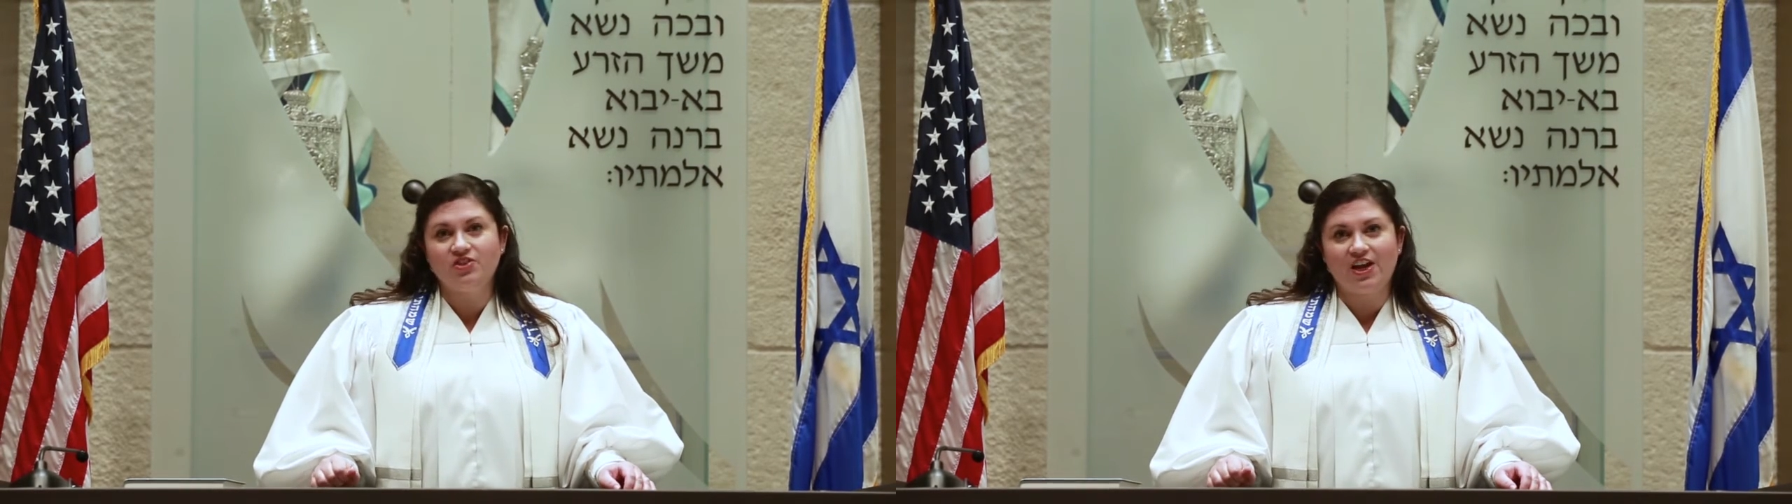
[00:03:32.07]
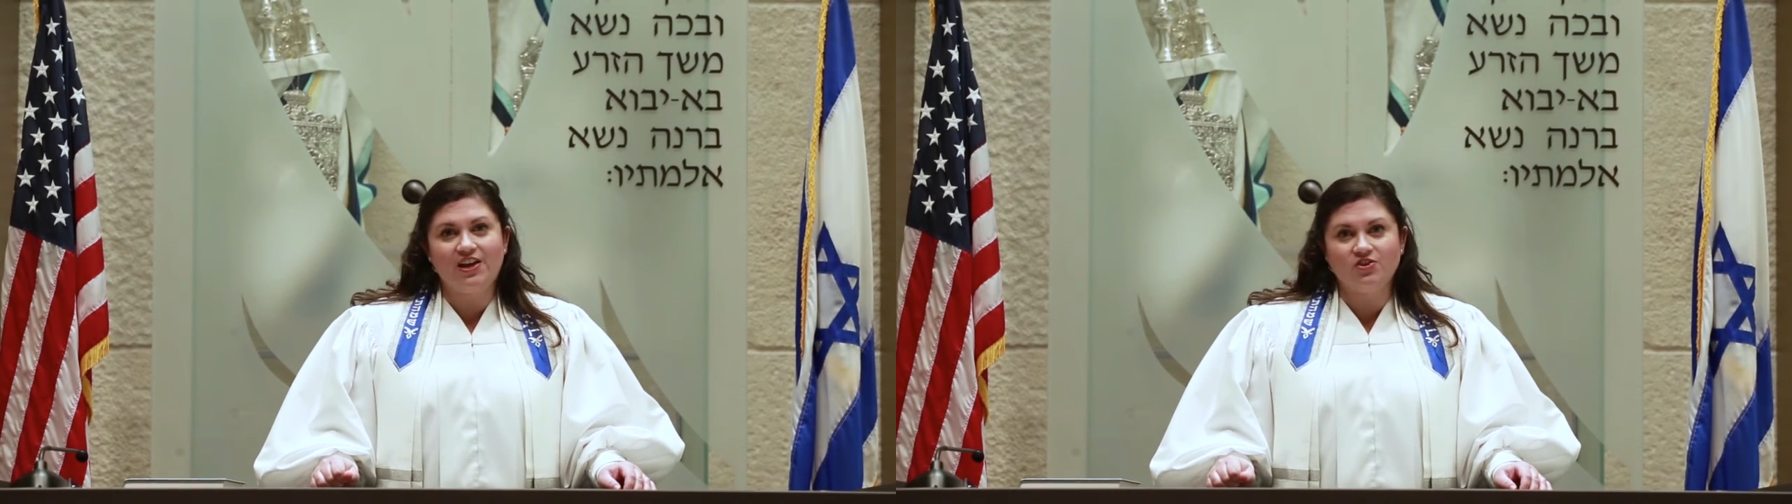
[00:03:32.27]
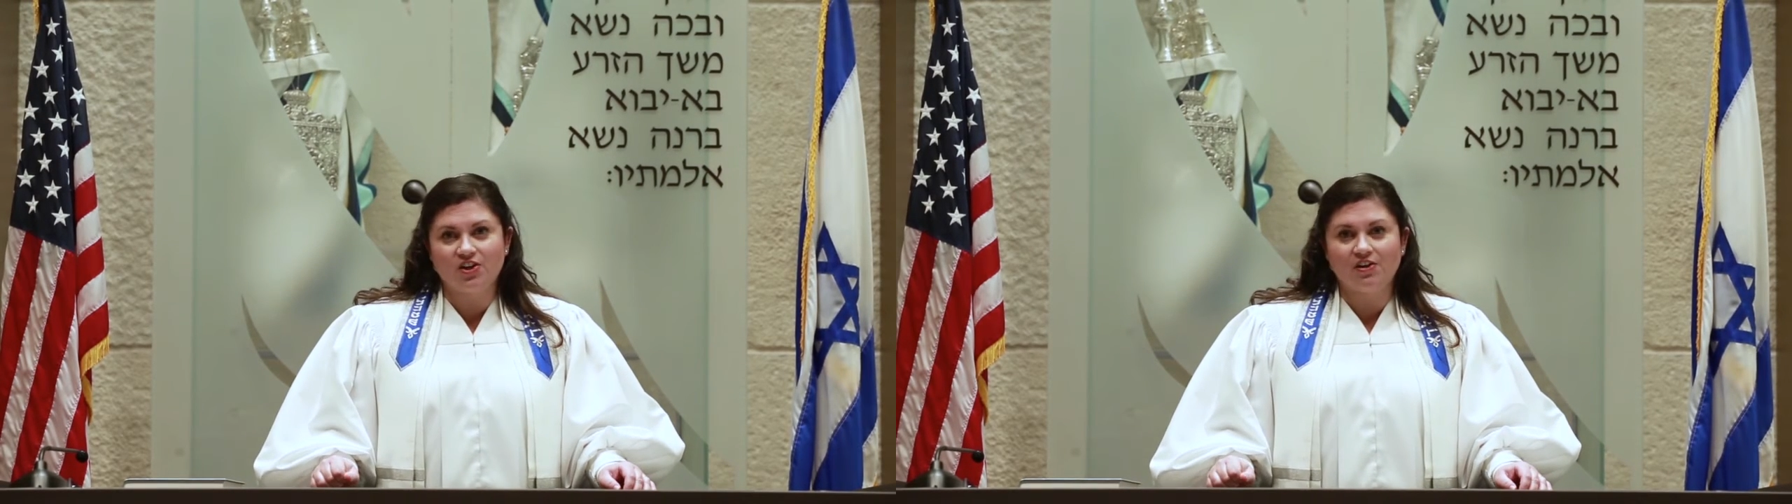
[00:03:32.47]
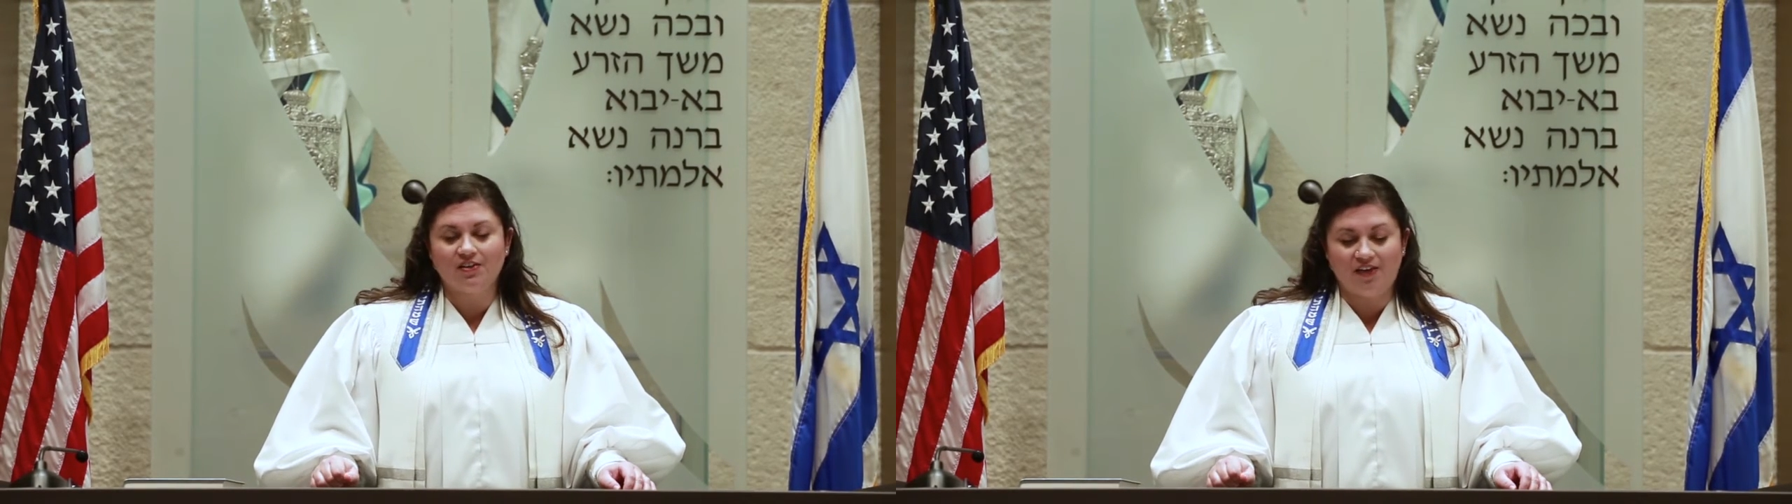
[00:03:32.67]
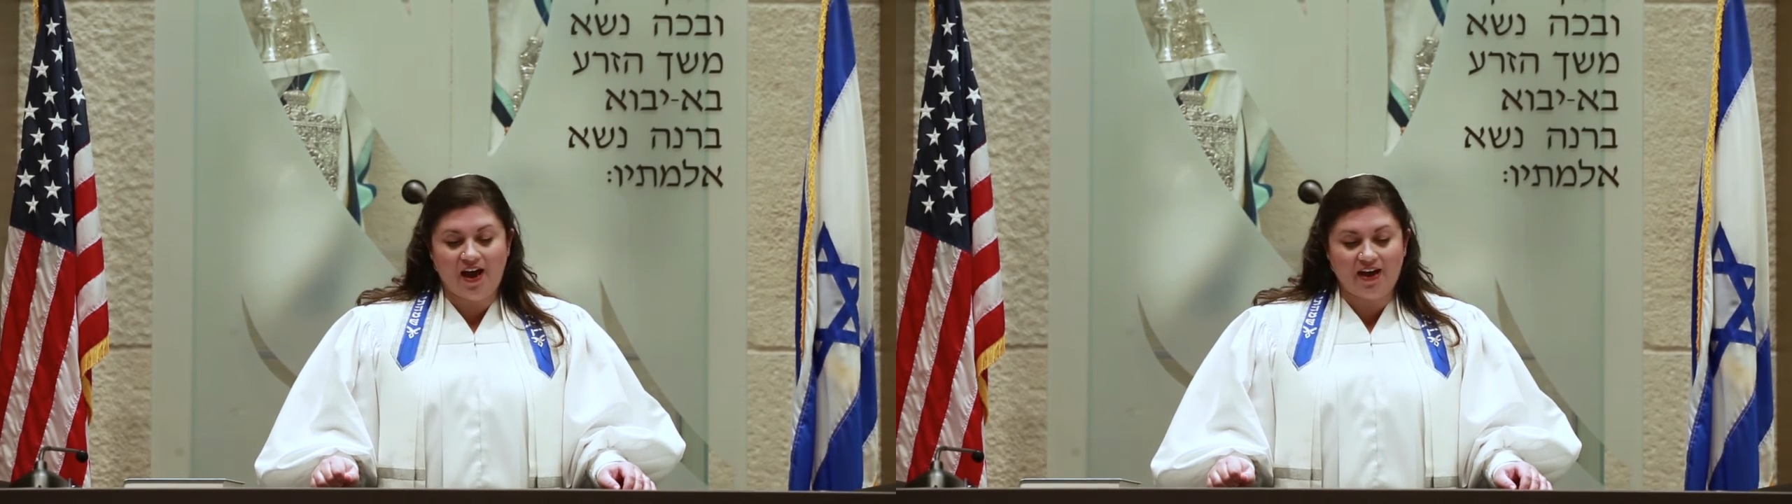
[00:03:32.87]
change in
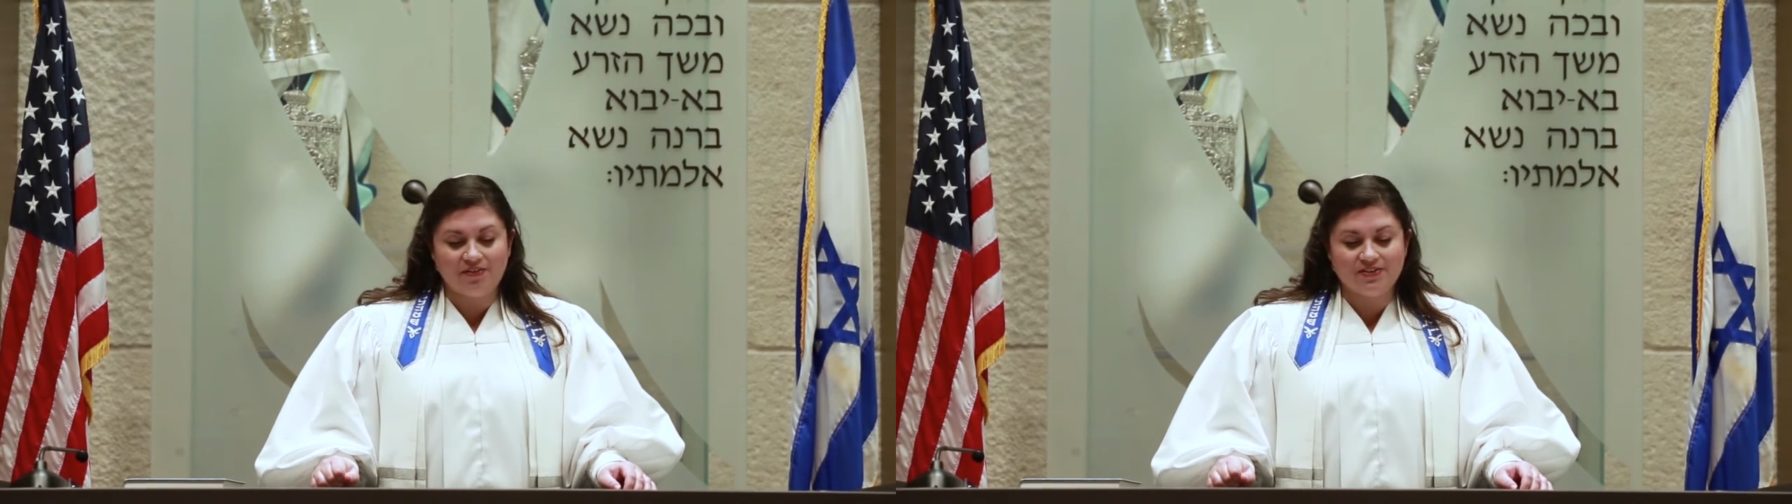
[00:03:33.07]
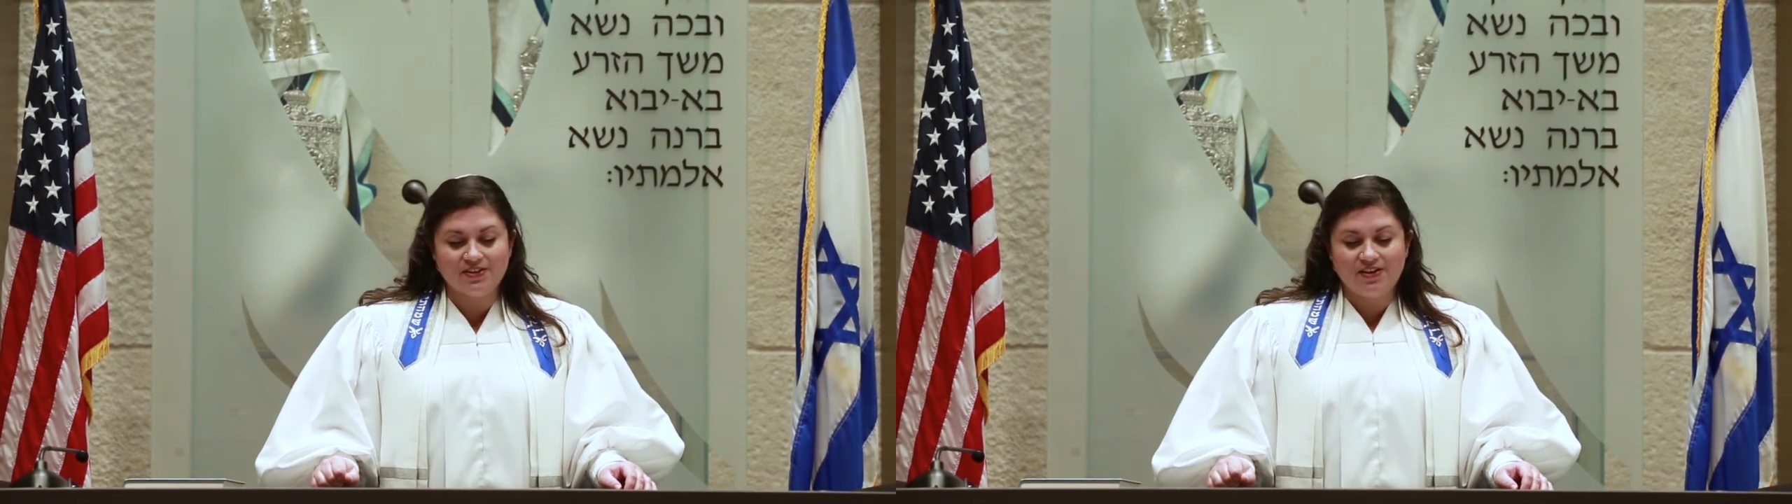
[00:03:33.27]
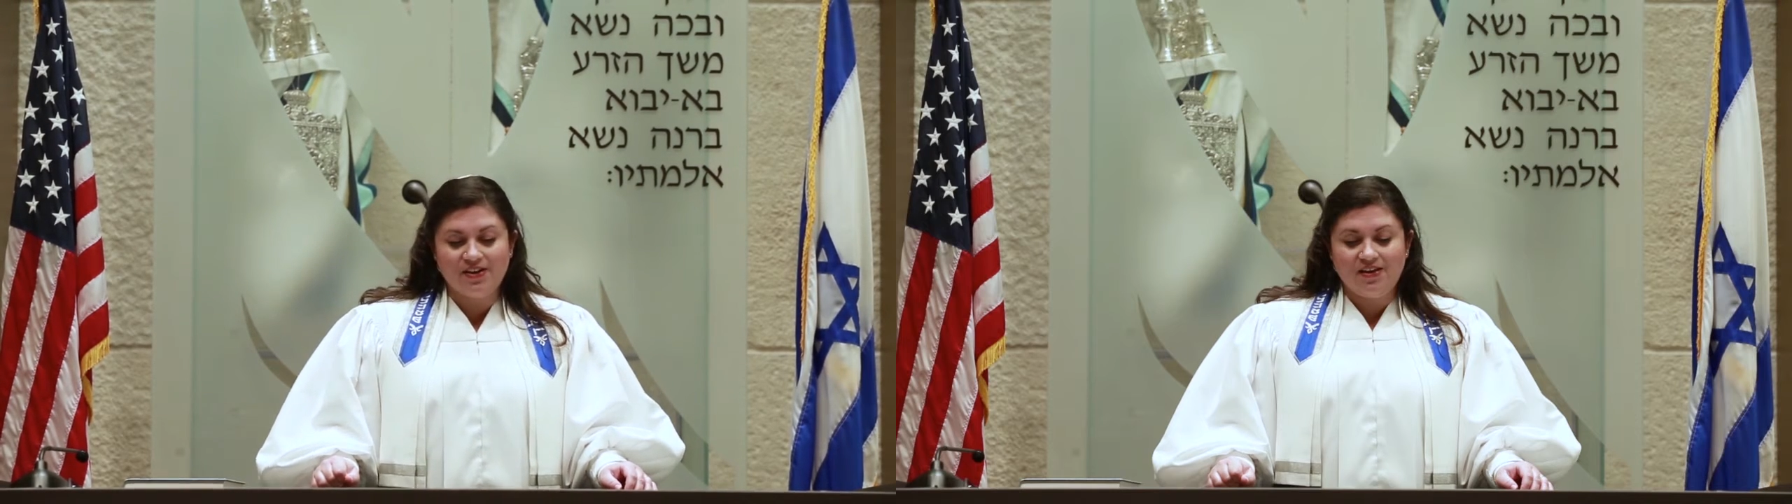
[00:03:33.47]
our lives